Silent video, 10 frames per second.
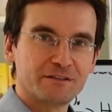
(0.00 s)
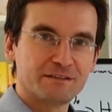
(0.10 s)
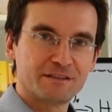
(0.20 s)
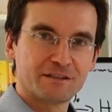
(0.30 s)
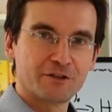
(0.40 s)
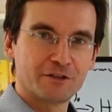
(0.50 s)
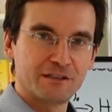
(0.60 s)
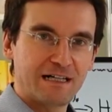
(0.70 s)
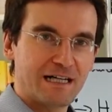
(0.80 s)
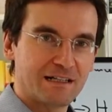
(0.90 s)
and the
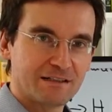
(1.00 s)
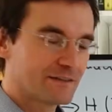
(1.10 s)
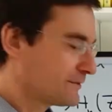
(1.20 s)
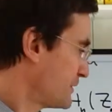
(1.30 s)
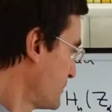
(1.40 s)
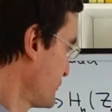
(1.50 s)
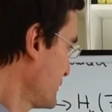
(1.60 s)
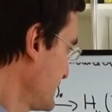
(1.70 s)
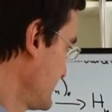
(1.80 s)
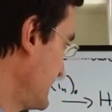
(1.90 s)
kernel are, and hopefully they